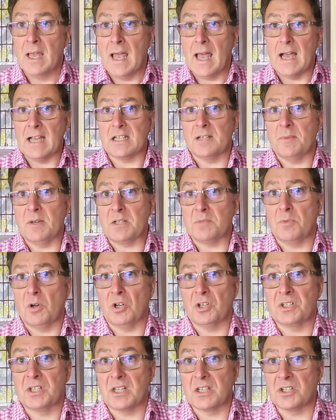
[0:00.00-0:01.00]
SMS
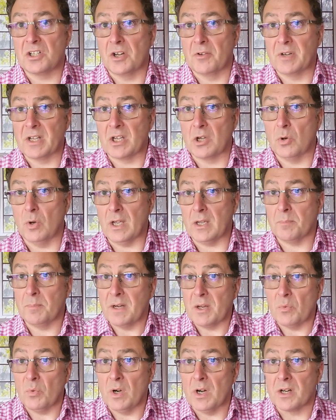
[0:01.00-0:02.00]
marketing is not only quick, but
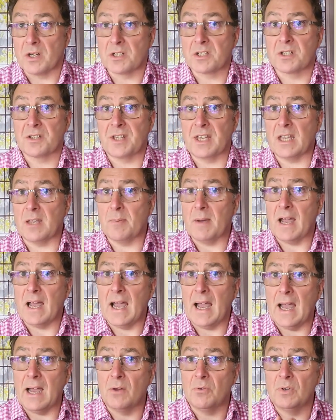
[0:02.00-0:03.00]
it works. Think about
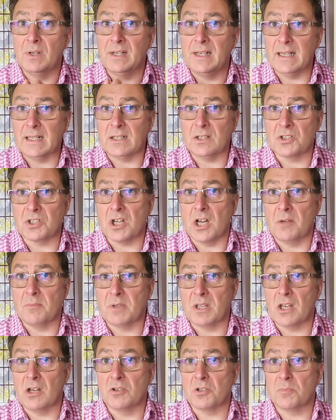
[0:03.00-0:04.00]
how little time
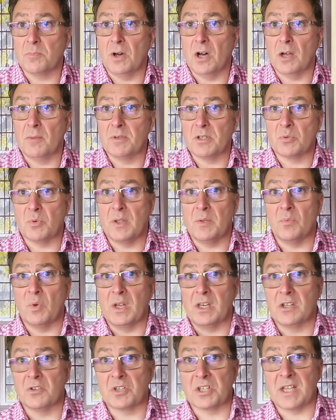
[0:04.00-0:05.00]
goes by between
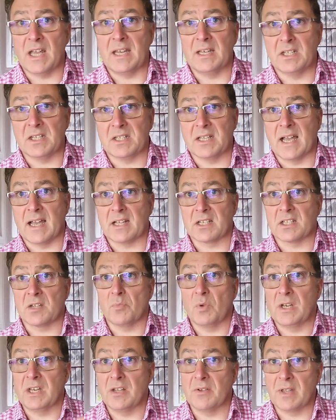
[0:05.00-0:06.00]
when you send a text and
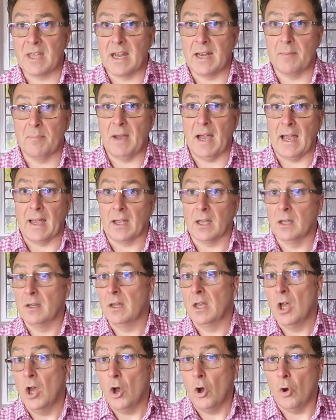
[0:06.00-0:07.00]
when you get it back.
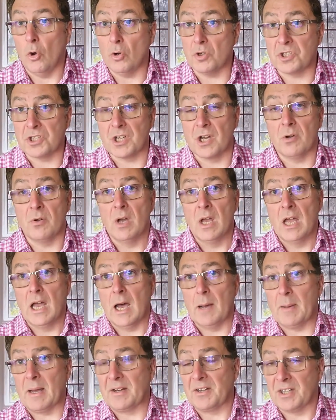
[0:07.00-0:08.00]
Also,
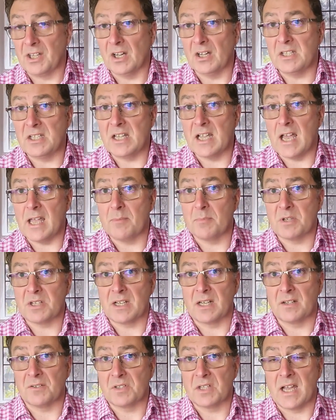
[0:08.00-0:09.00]
about 98%
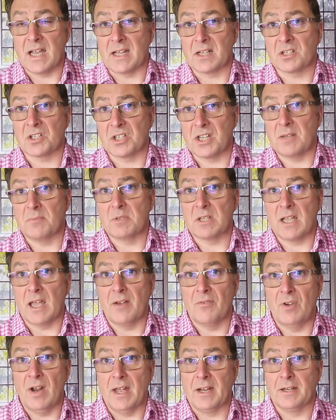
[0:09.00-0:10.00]
of texts seem to
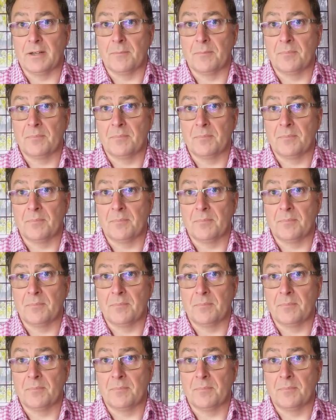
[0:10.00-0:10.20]
get read.